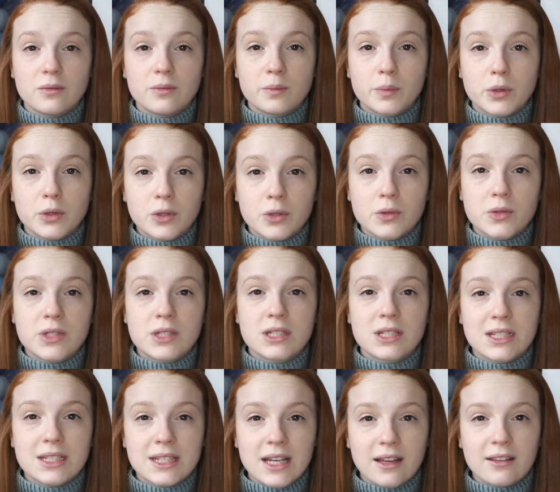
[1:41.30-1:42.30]

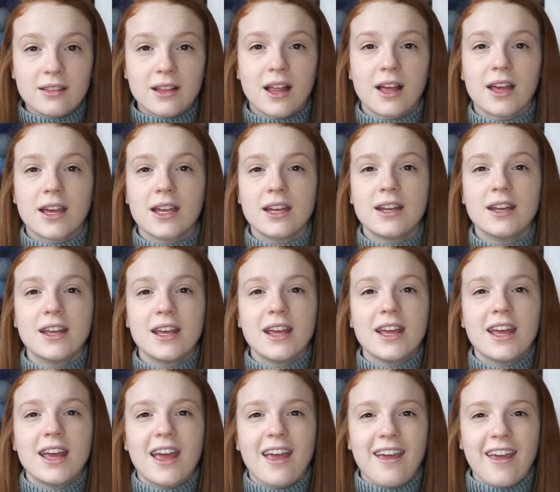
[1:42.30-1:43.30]
produced deadline,
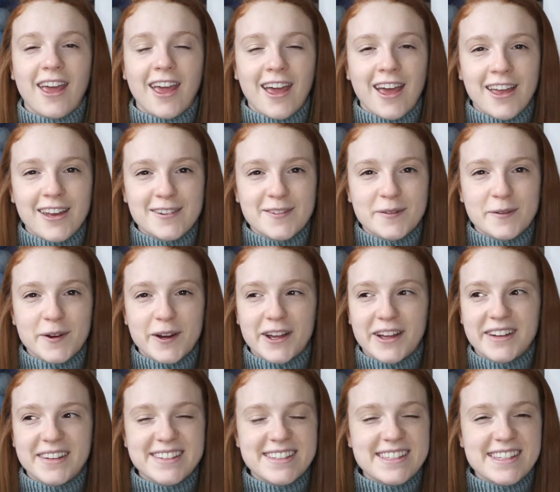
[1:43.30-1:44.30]
and we're
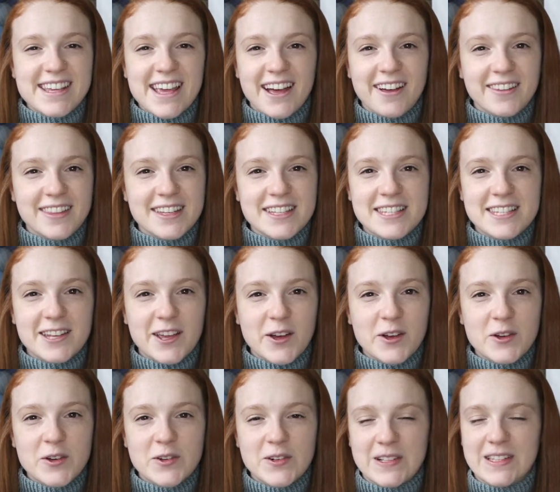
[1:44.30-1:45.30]
gonna see how this
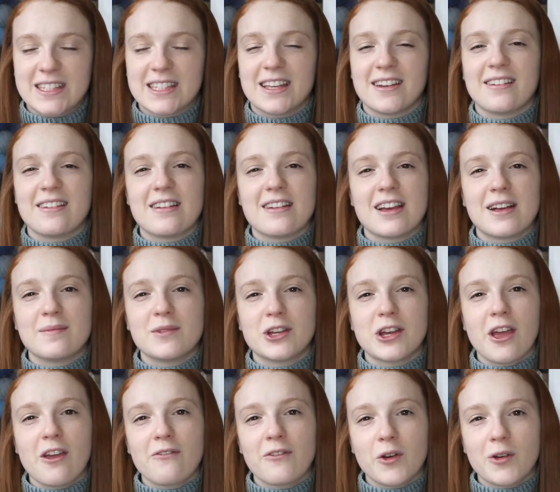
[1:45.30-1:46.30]
goes, and I'm
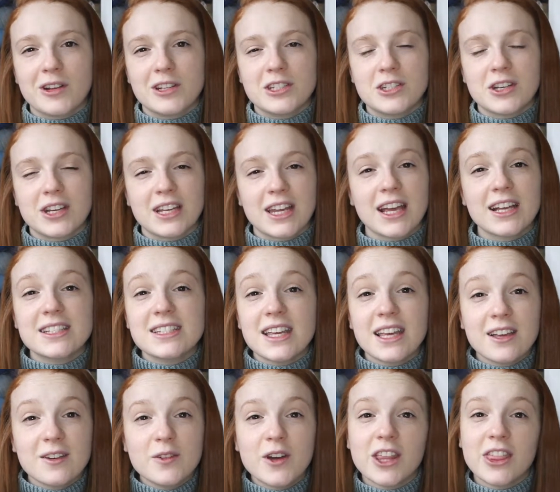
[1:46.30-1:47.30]
looking forward to
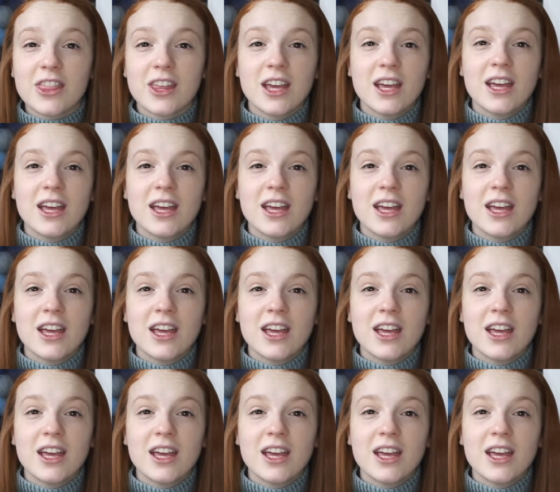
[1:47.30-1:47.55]
connecting with